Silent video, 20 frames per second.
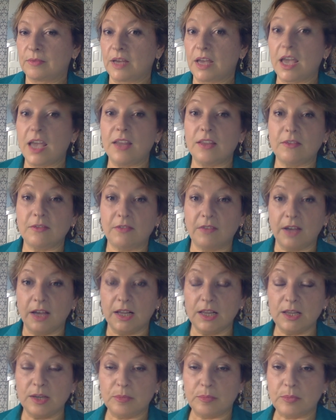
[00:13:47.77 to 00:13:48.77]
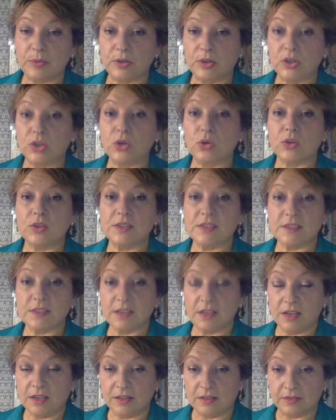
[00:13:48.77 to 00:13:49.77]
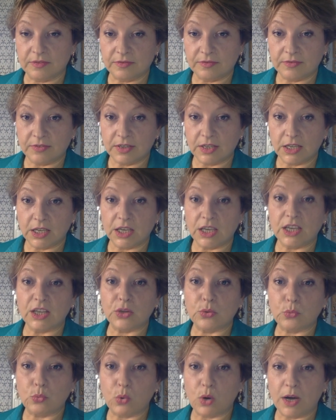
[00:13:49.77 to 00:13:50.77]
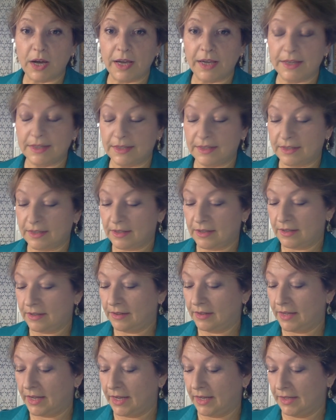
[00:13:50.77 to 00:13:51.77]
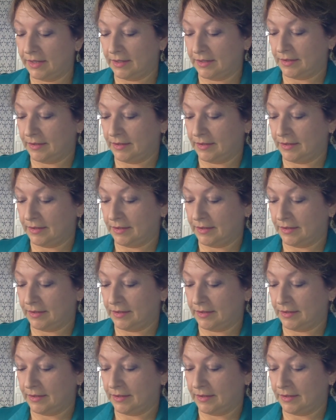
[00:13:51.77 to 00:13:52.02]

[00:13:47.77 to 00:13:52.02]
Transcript: Envelop yourself in white light.